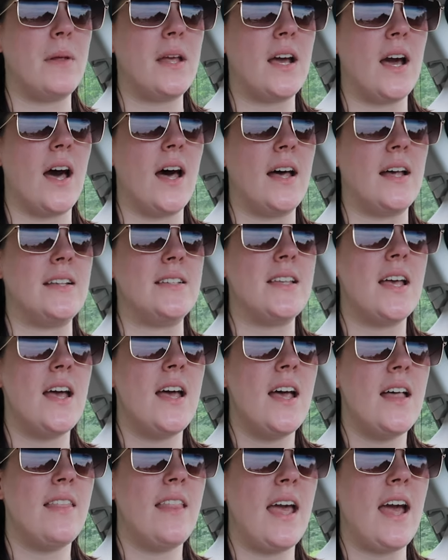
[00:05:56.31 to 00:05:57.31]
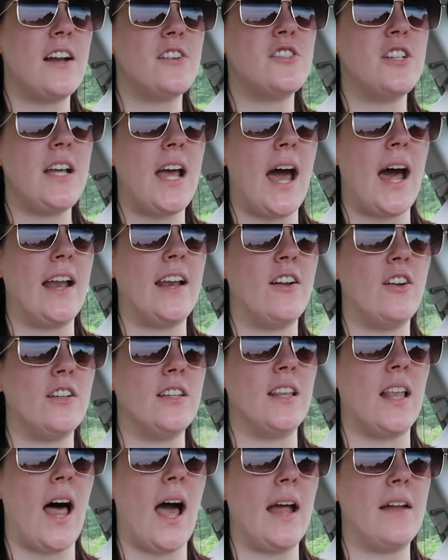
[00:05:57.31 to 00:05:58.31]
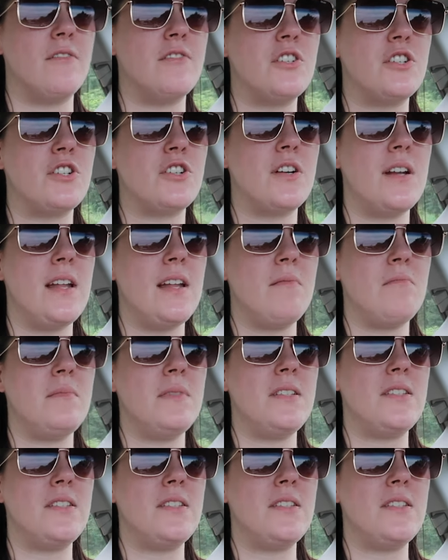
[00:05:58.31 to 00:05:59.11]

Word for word: because they actually had it on live stream.